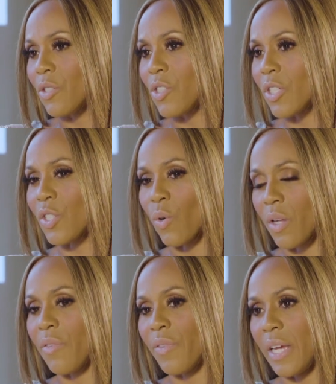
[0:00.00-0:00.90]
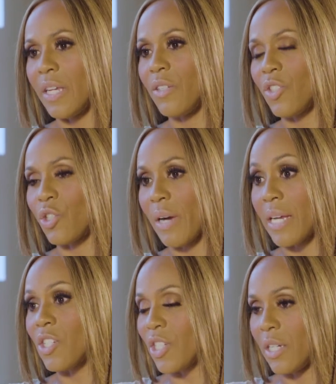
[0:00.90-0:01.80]
just sort of
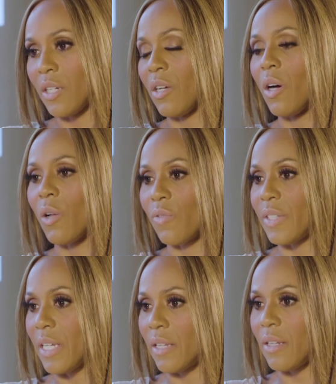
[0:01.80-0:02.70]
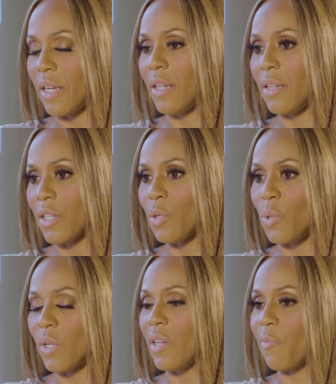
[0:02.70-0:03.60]
entrenched, engulfed in the
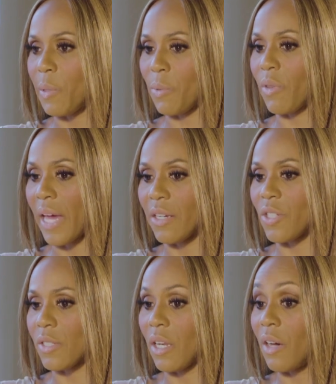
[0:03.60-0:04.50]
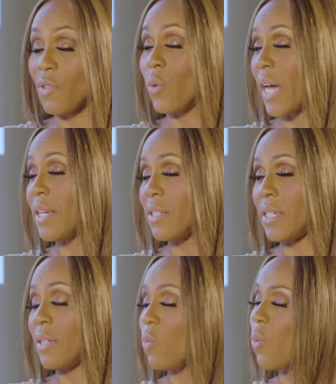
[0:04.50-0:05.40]
community of people that just loved what I did.